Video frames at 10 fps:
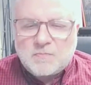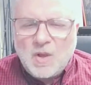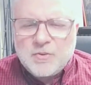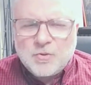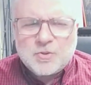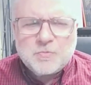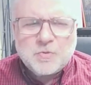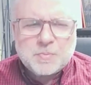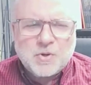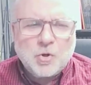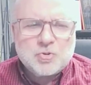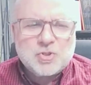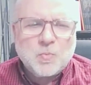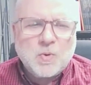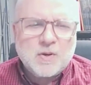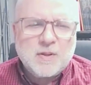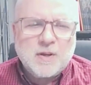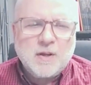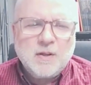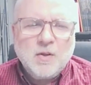So in terms of BRINOTION, what are
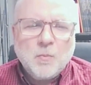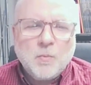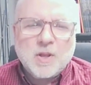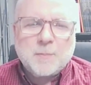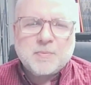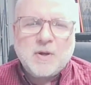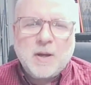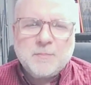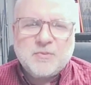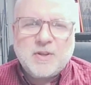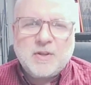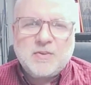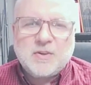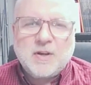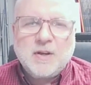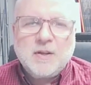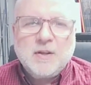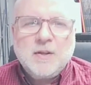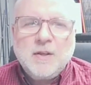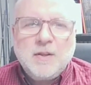the problems that
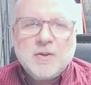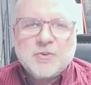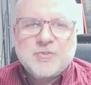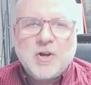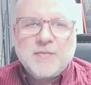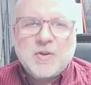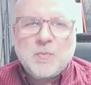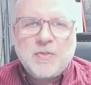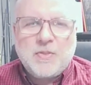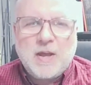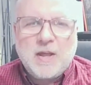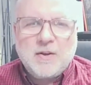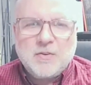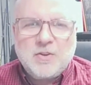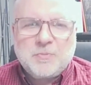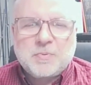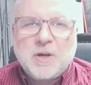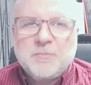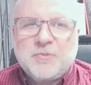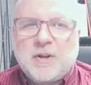you're solving with that, and are these
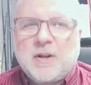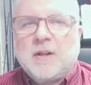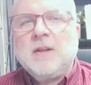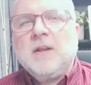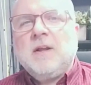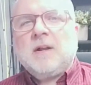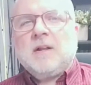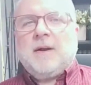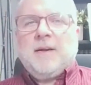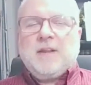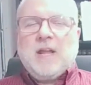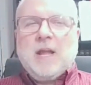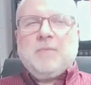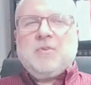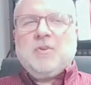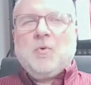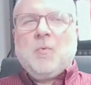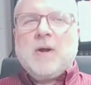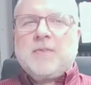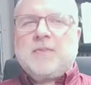problems that a client came to you
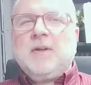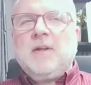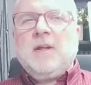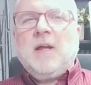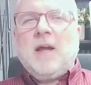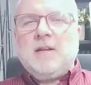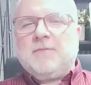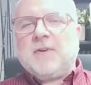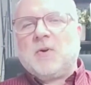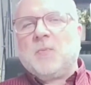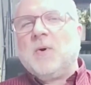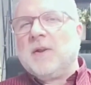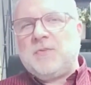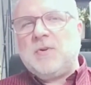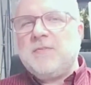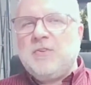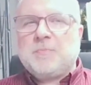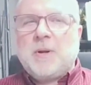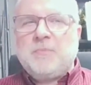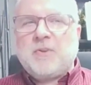with, and you figured, well, if you have these
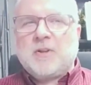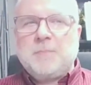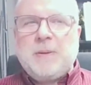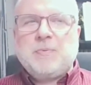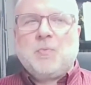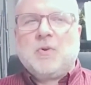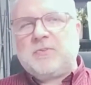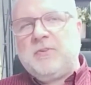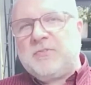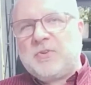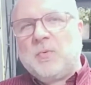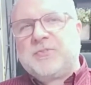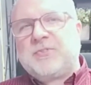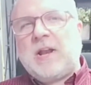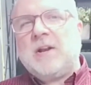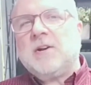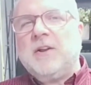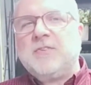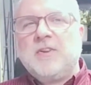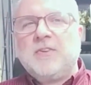problems, other people will too, so we'll
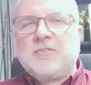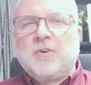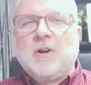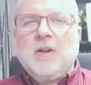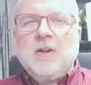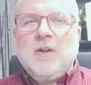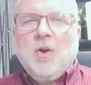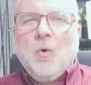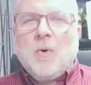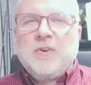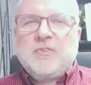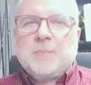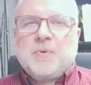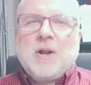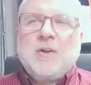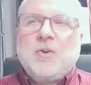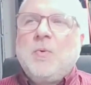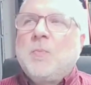standardize this? Or what is the product doing?